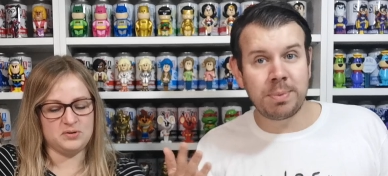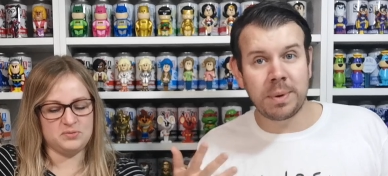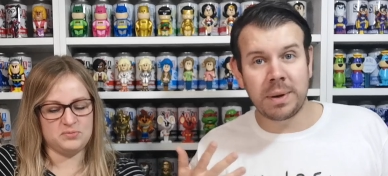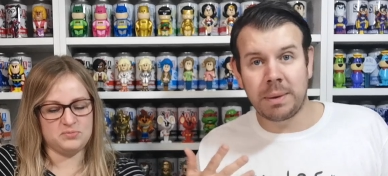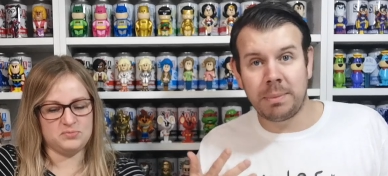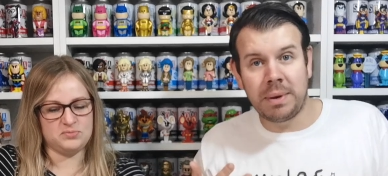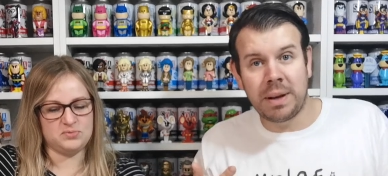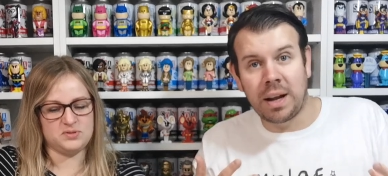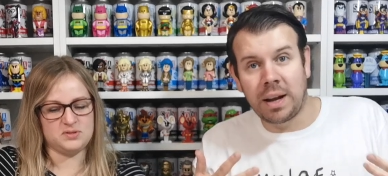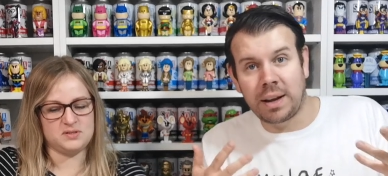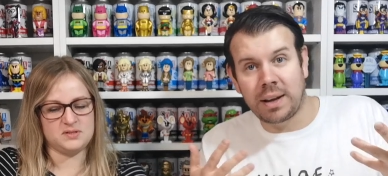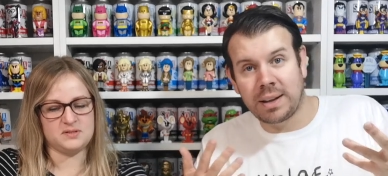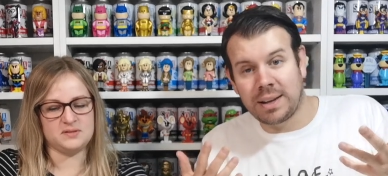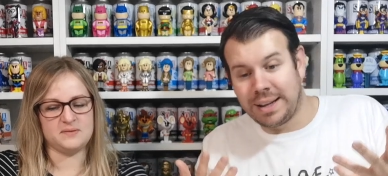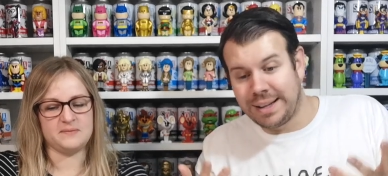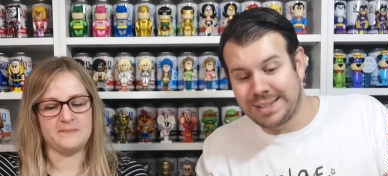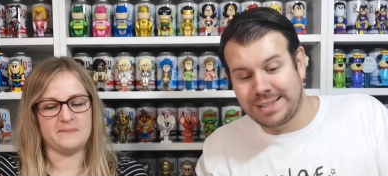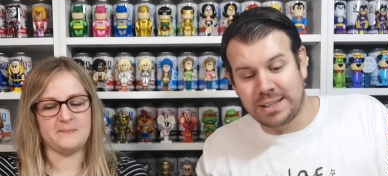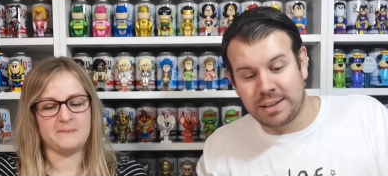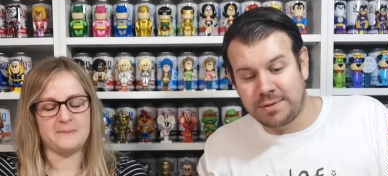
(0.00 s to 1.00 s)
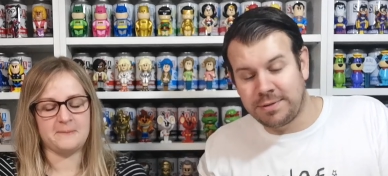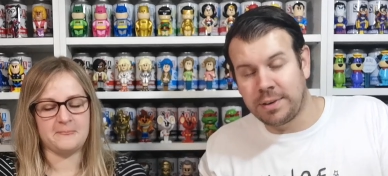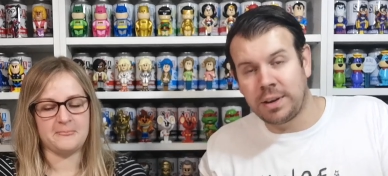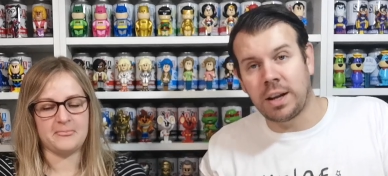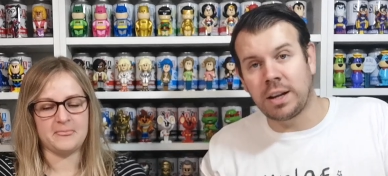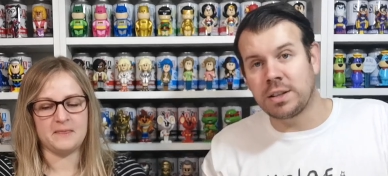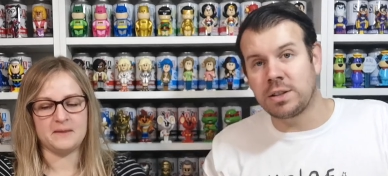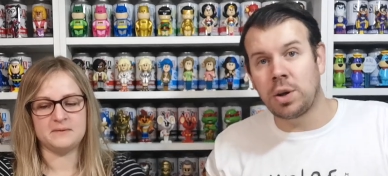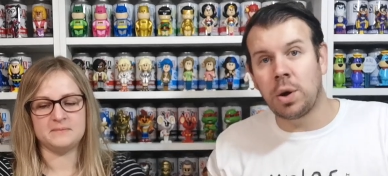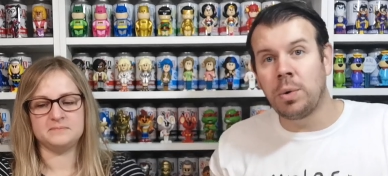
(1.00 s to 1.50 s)
Speaker 1: probably gonna be like listed for
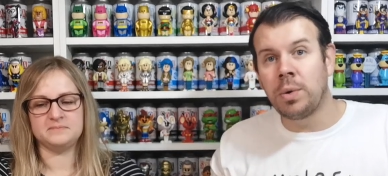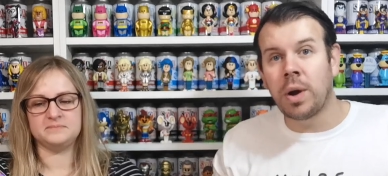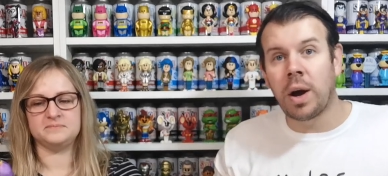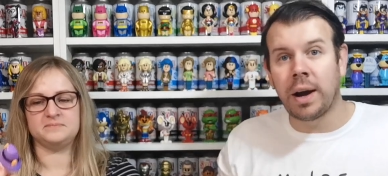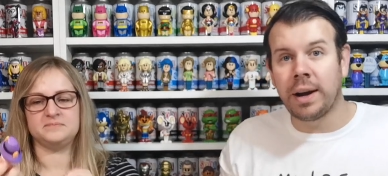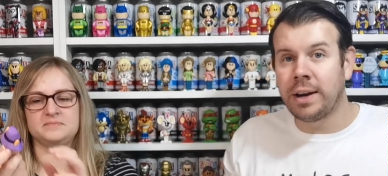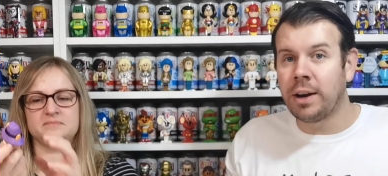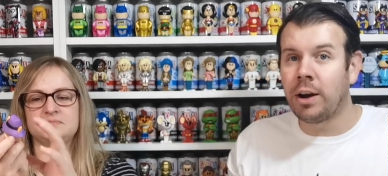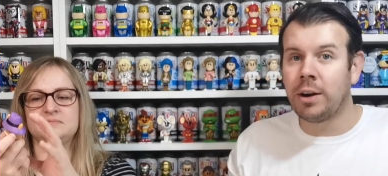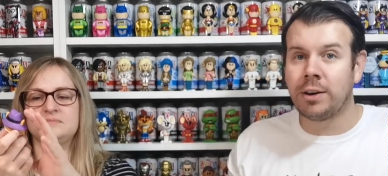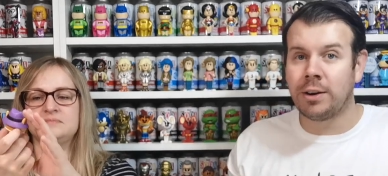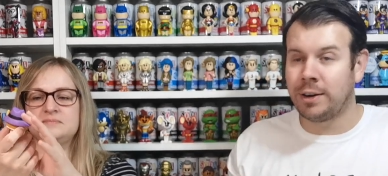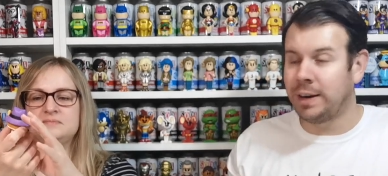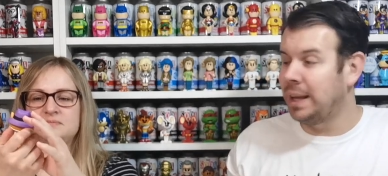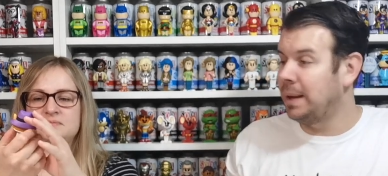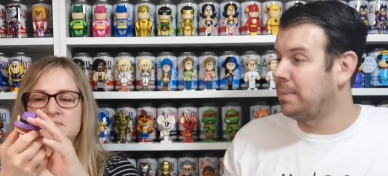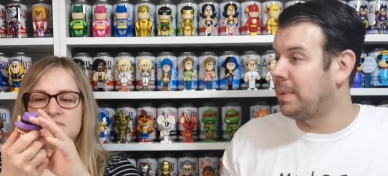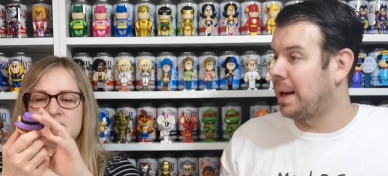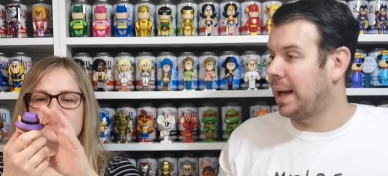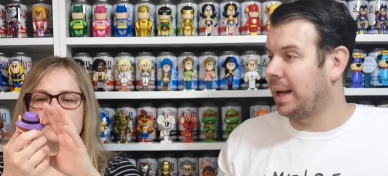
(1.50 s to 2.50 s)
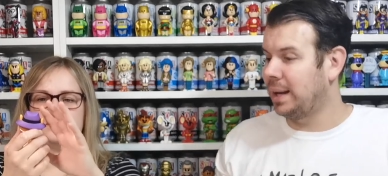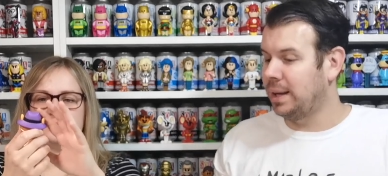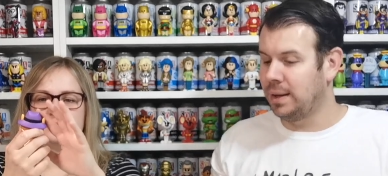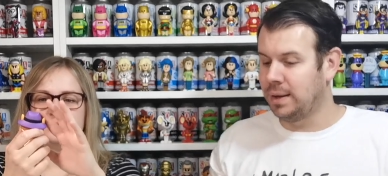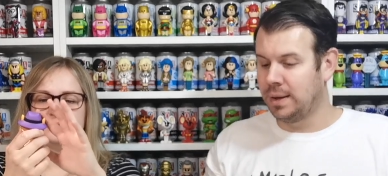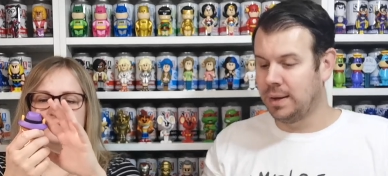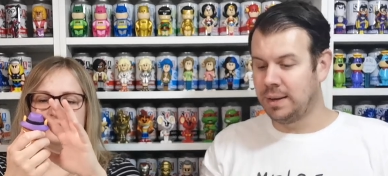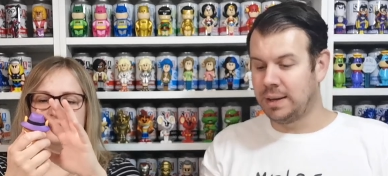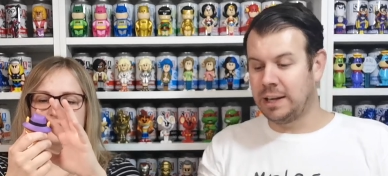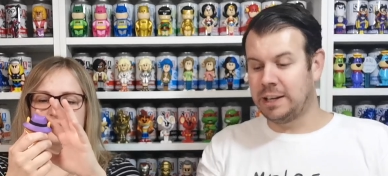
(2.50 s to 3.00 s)
like two ninety nine on eBay,
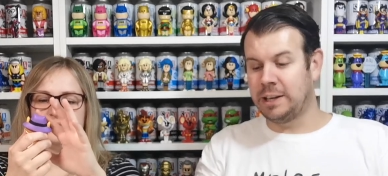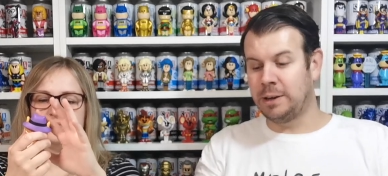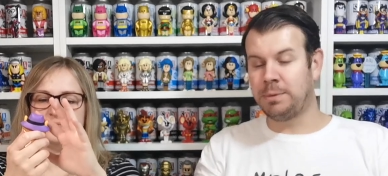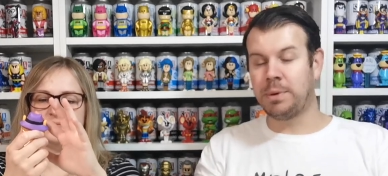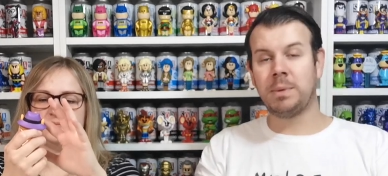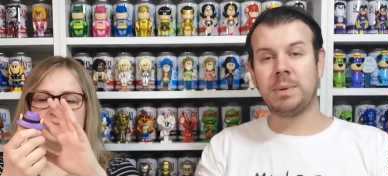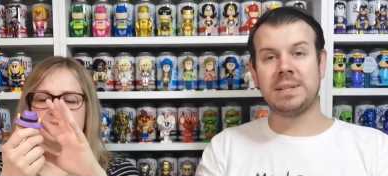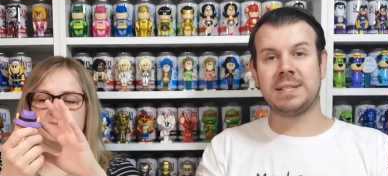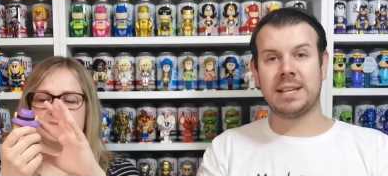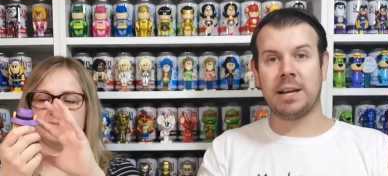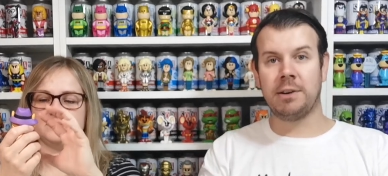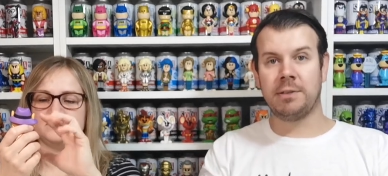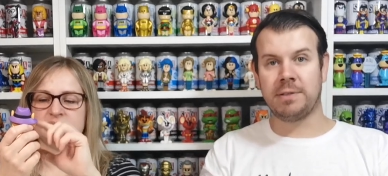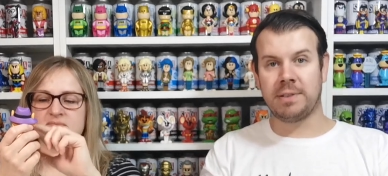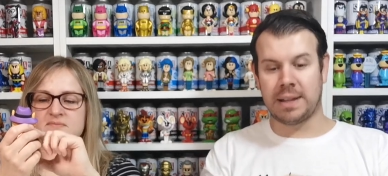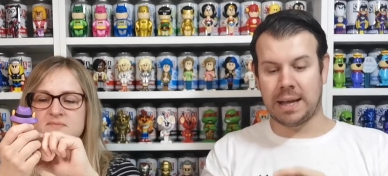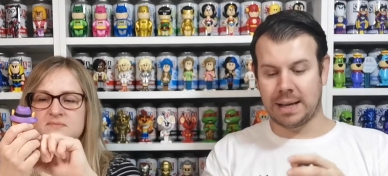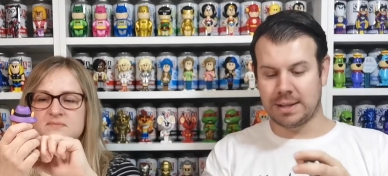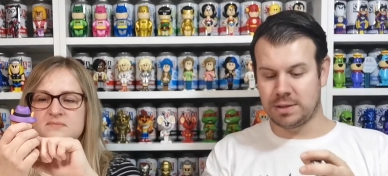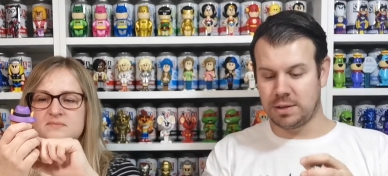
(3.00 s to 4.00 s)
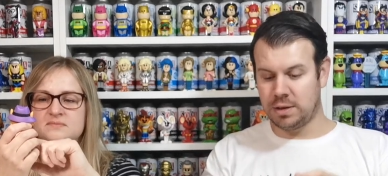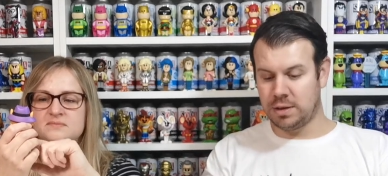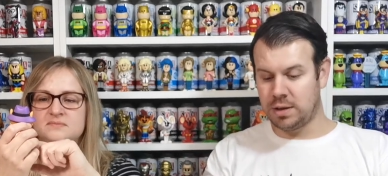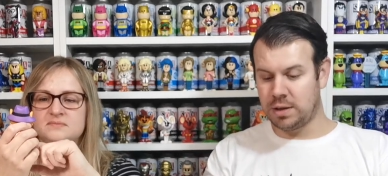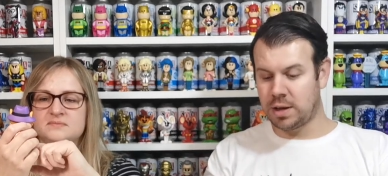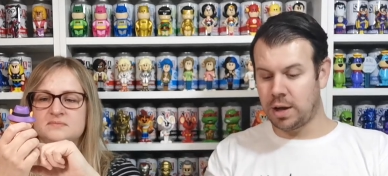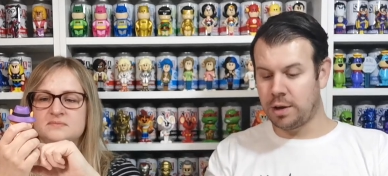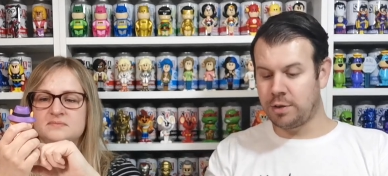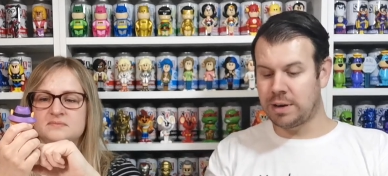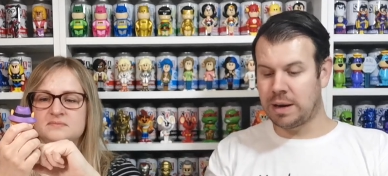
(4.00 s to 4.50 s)
and they'll probably sell for that. So, you could
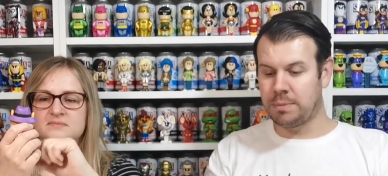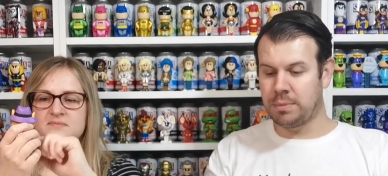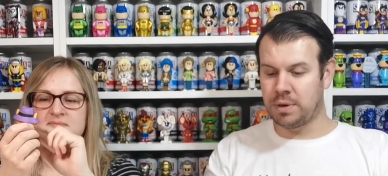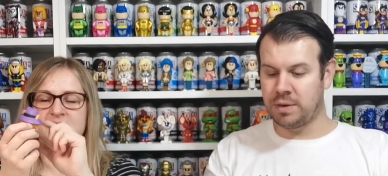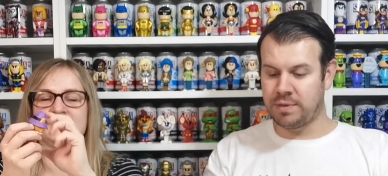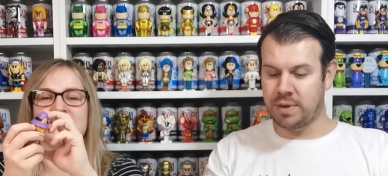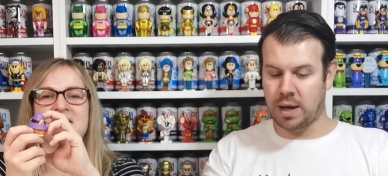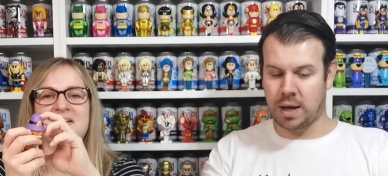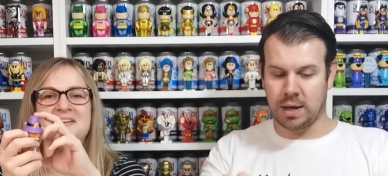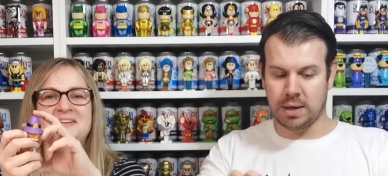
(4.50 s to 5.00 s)
go grab one